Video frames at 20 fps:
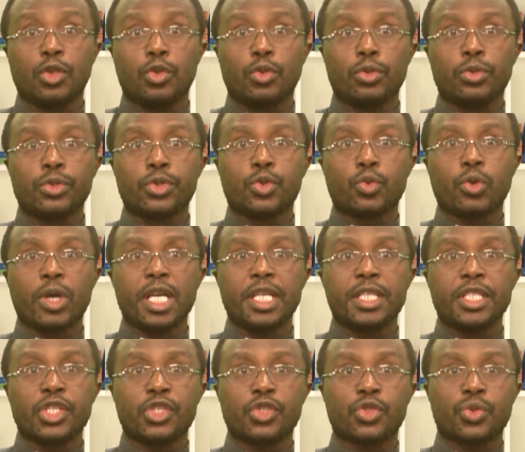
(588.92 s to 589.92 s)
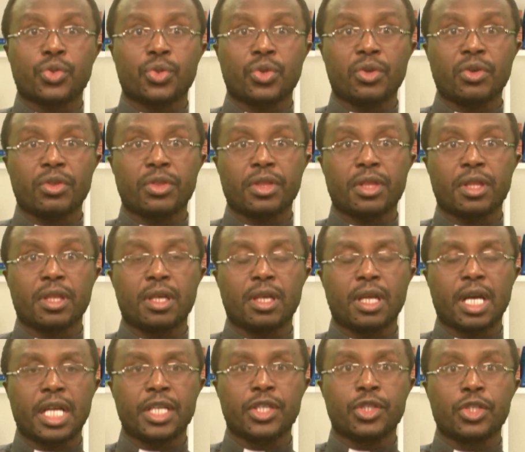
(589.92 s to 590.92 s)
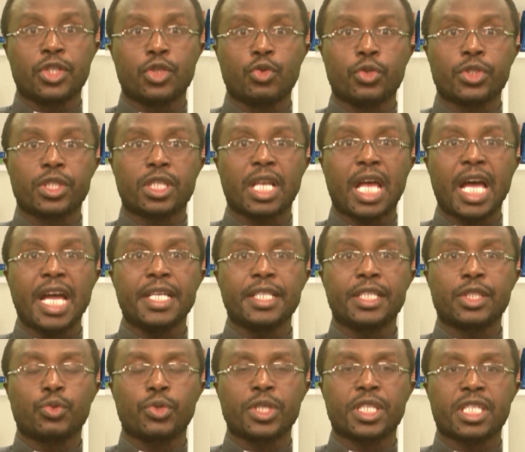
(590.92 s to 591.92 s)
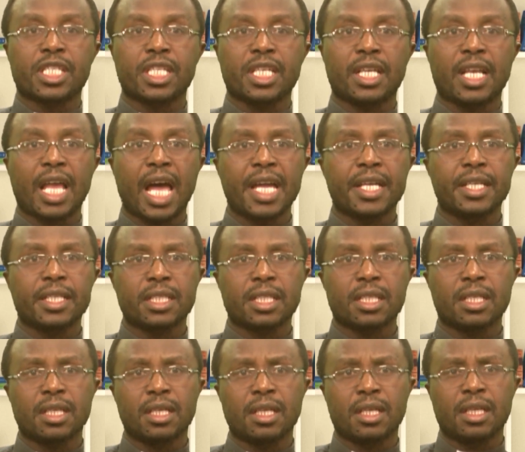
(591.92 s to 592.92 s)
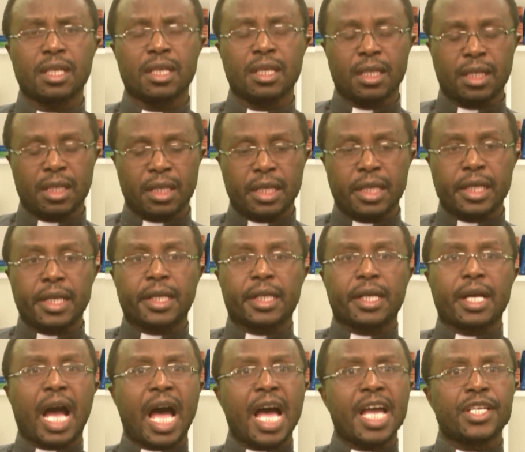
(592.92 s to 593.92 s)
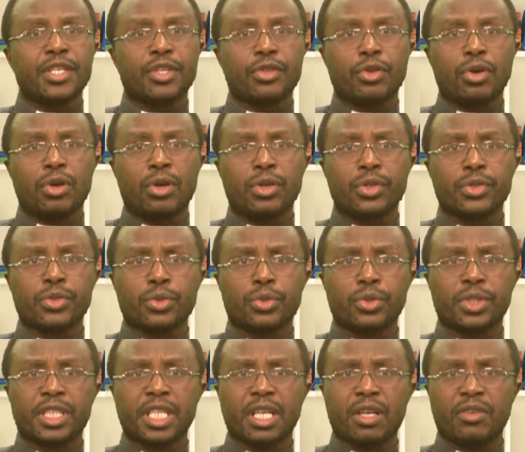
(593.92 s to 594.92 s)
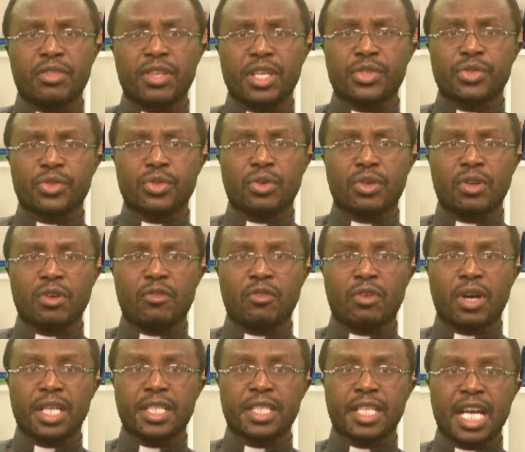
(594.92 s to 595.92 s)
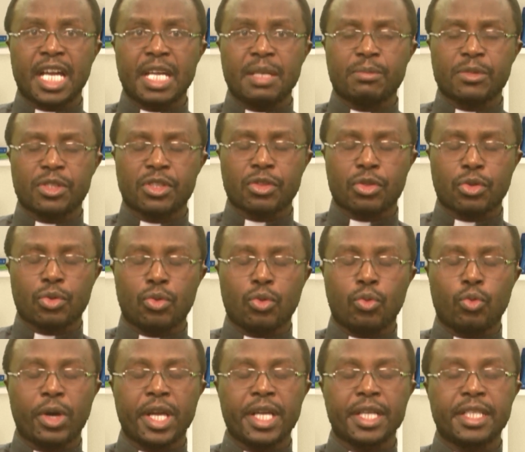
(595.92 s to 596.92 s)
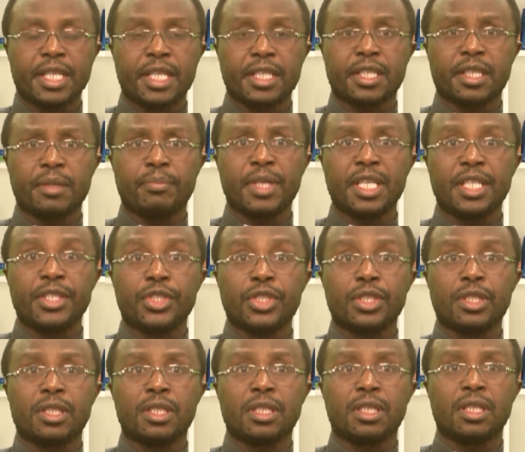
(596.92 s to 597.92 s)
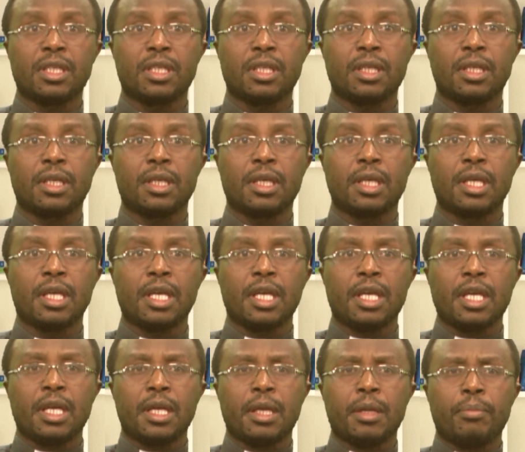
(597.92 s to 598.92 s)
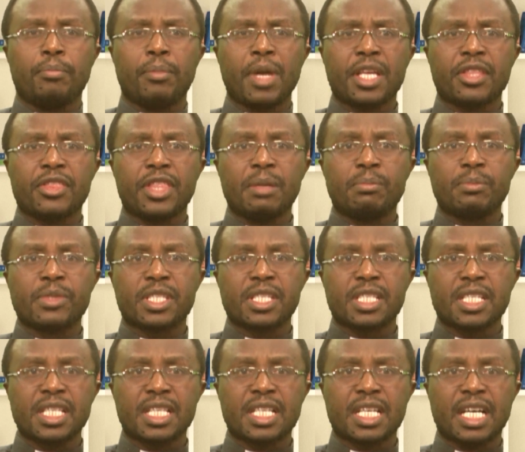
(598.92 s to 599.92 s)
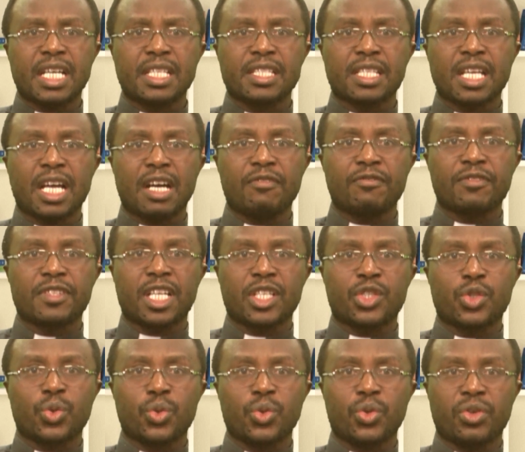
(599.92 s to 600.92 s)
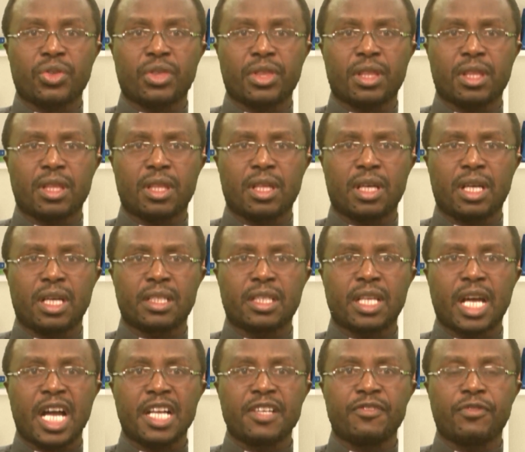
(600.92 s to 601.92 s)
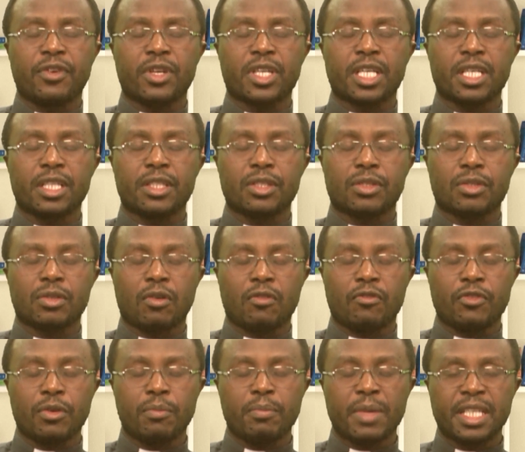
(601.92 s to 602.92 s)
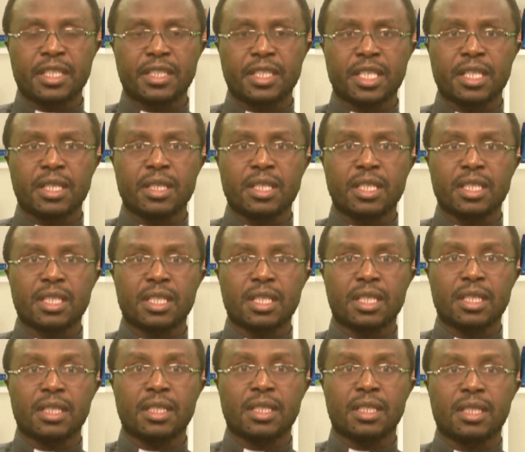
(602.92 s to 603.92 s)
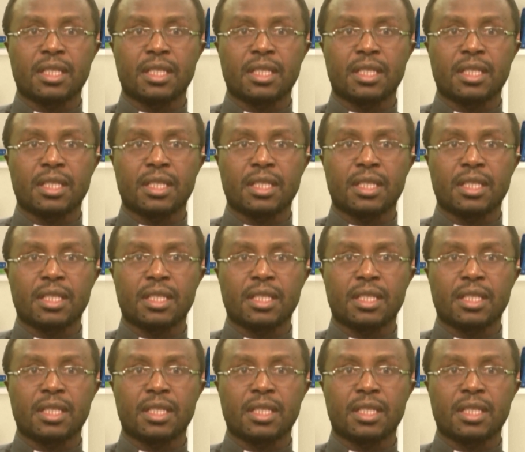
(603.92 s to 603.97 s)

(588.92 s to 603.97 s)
whose word is truth and in whose light we see light, guide those who tell the story of our times through word and image. Make them seekers after truth and advocates of human dignity.